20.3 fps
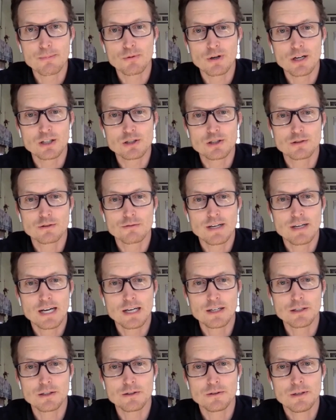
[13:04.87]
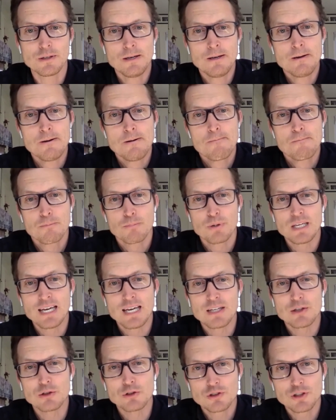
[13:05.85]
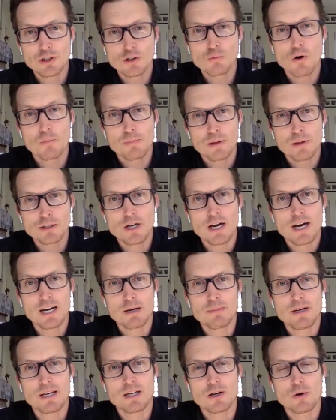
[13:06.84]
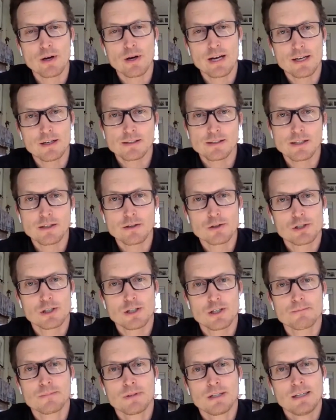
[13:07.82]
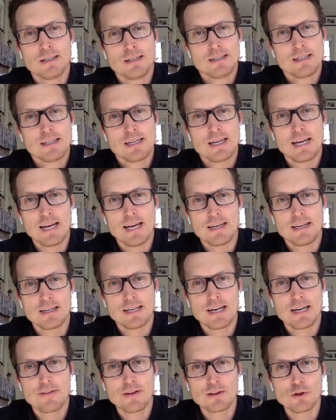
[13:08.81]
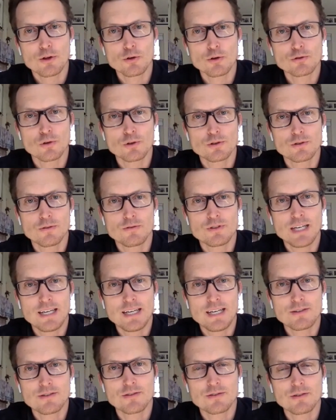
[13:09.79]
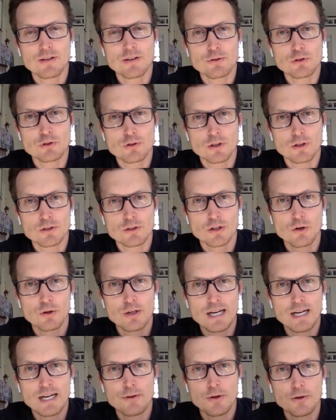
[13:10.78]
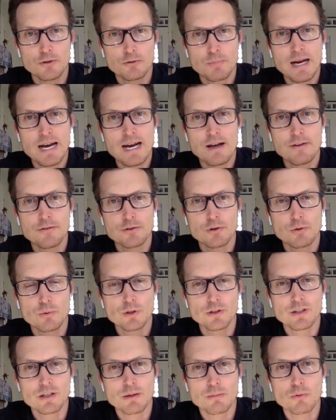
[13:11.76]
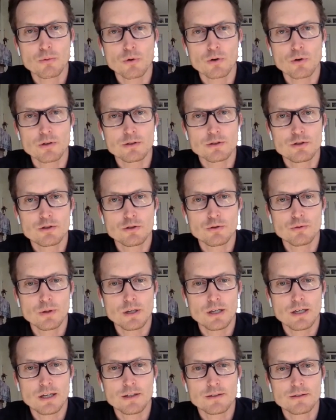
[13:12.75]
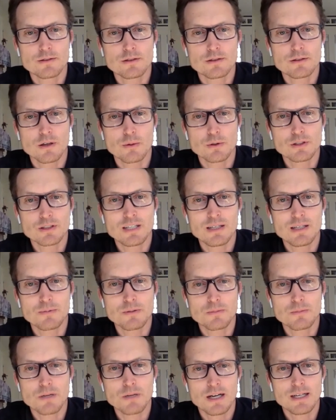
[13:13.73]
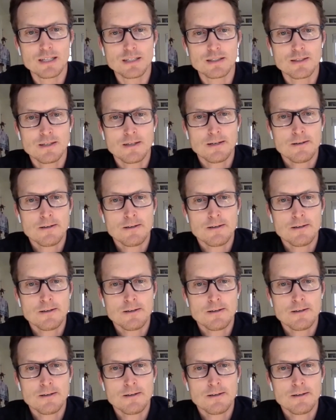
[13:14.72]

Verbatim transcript: the operational value. But yet you still won't be able to automate your way out of leadership. And, and I think those sorts of tenets, if you start to go down those paths, are really important to, uh, to always keep in mind.